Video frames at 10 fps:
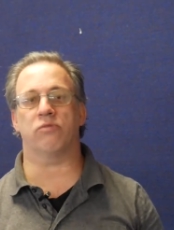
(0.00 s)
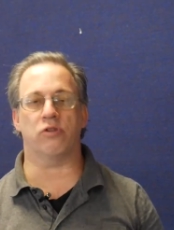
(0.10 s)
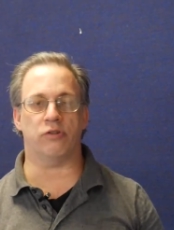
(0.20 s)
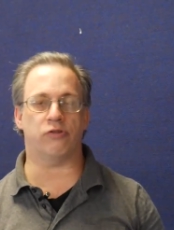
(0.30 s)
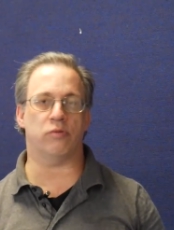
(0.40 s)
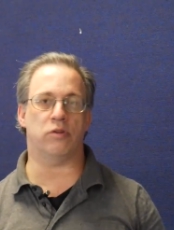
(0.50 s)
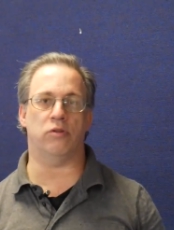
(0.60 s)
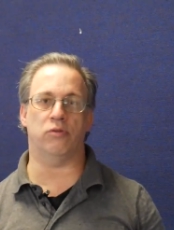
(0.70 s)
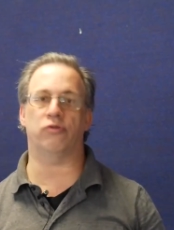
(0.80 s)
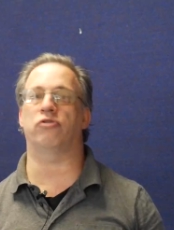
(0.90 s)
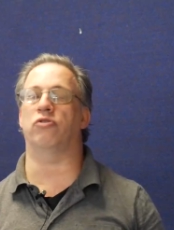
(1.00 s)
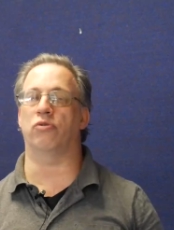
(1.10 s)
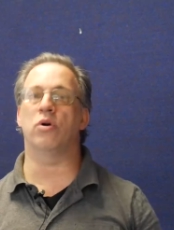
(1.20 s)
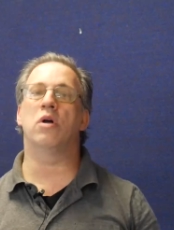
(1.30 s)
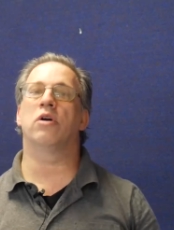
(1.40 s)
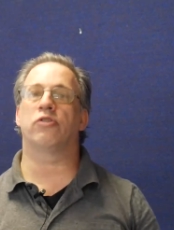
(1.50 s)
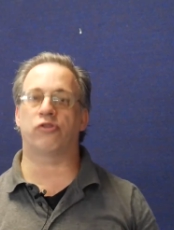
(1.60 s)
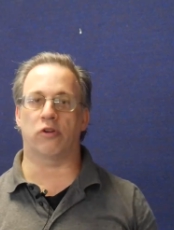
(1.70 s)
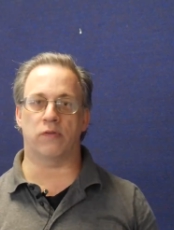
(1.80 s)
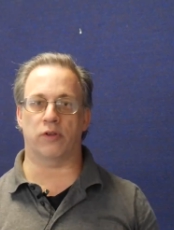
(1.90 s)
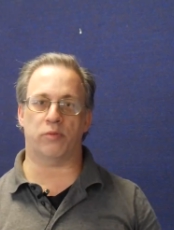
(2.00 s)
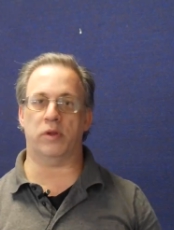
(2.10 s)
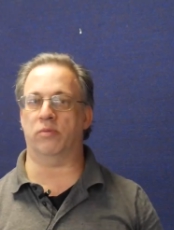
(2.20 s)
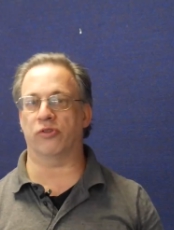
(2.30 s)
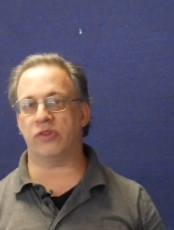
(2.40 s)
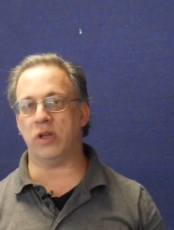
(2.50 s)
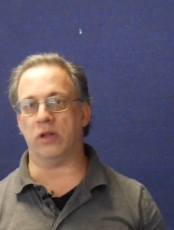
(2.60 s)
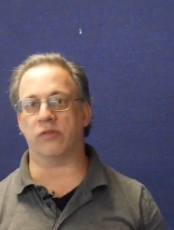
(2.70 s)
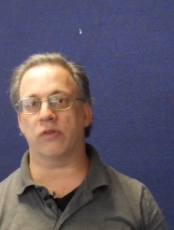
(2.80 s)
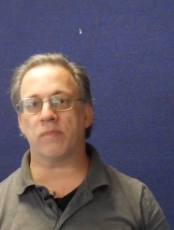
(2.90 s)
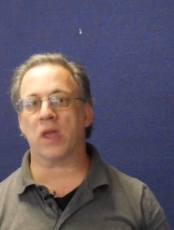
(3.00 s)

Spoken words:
goods you would use to serve other people's needs.